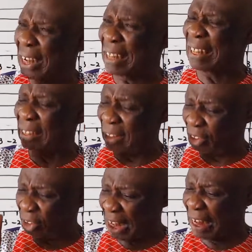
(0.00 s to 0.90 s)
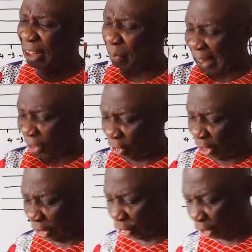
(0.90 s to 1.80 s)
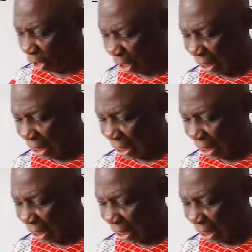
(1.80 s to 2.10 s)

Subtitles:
to get it stage by stage